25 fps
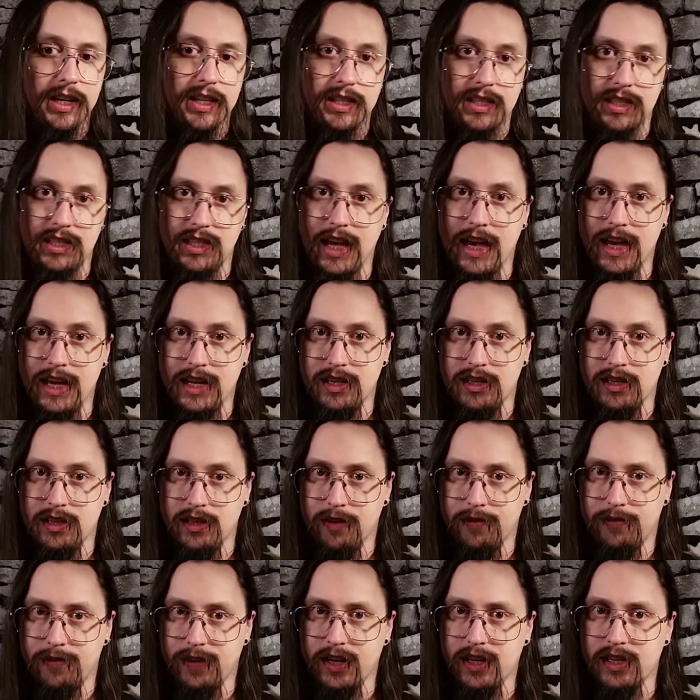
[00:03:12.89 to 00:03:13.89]
stand
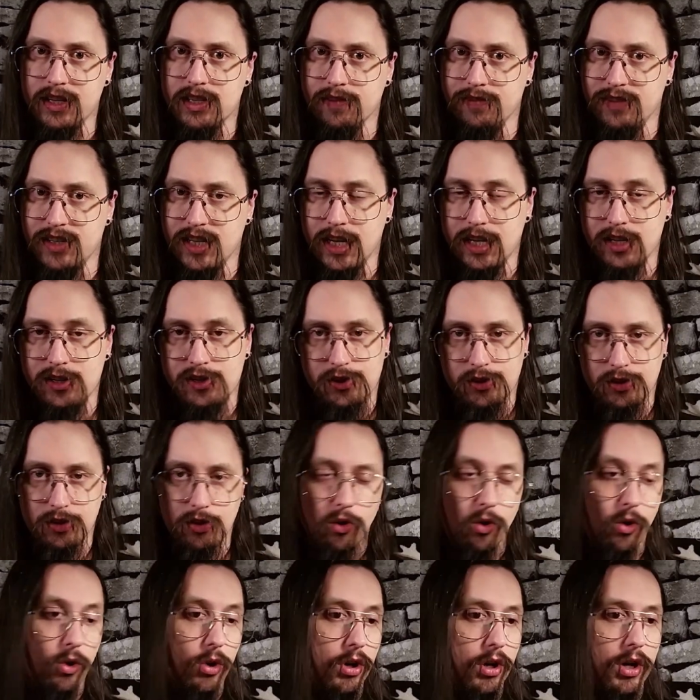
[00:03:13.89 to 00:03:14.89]
in the face of danger
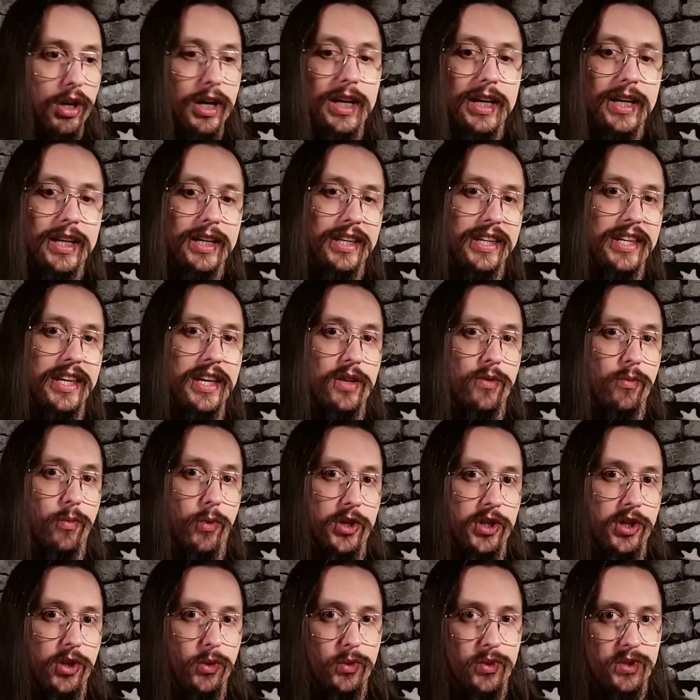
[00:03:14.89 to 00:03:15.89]
or get
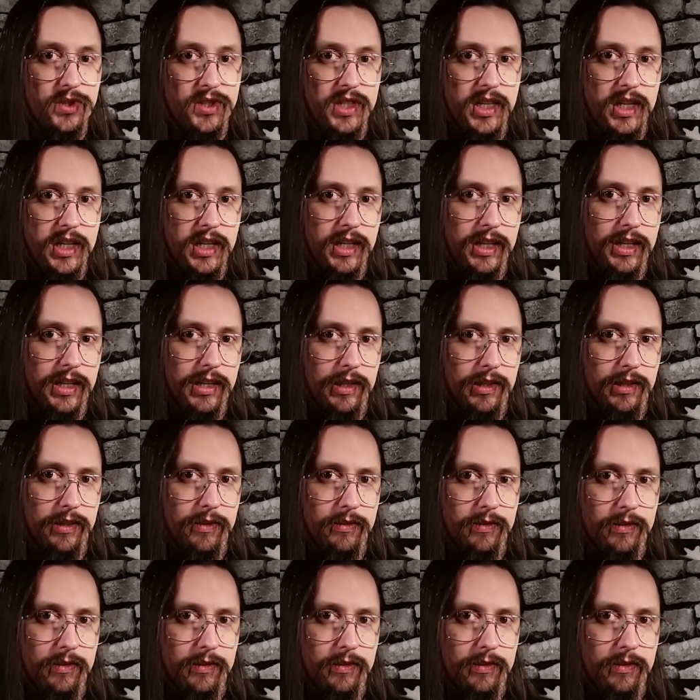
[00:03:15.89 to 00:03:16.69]
what you seek.